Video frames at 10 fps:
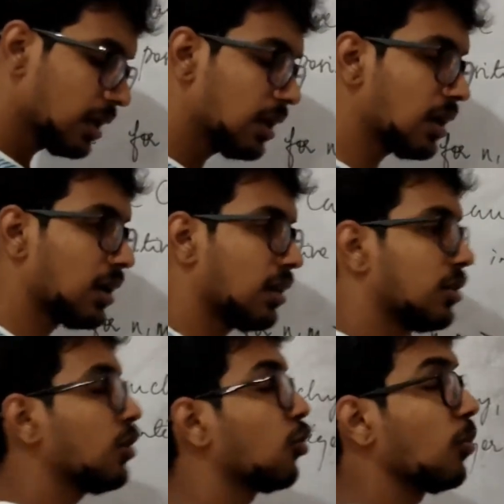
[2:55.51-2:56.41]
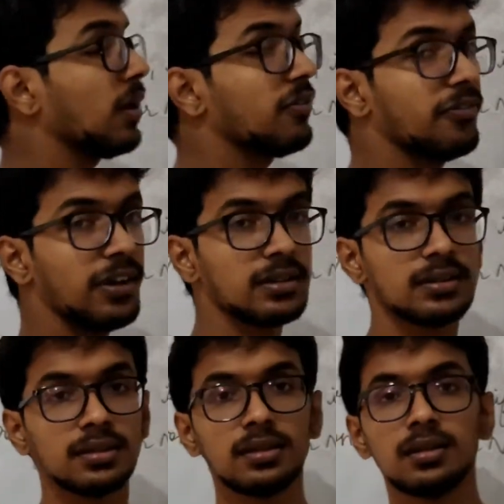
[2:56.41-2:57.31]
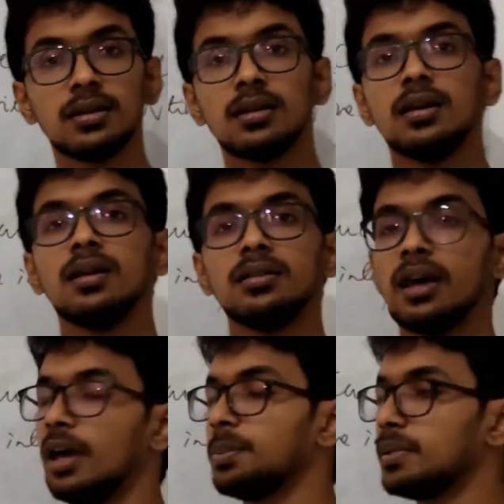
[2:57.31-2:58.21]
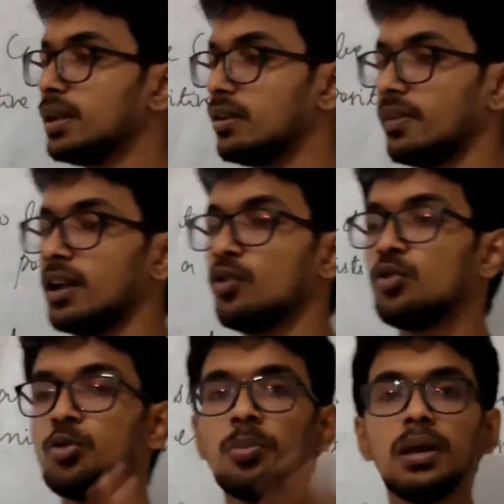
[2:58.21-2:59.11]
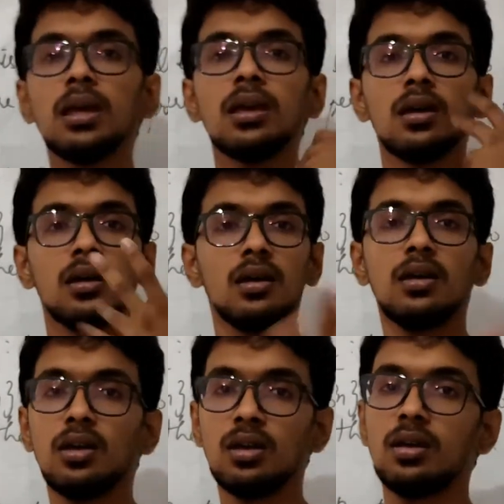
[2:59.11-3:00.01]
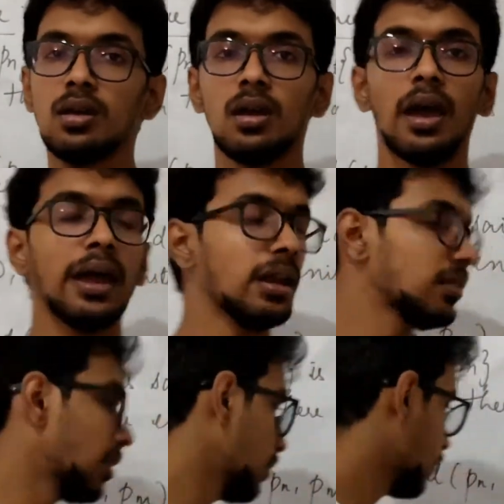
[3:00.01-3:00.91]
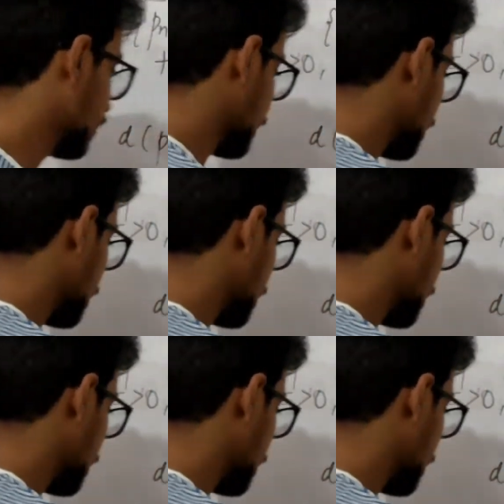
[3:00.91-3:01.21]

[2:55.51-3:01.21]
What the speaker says: Here also you may fix the epsilon value to be anything.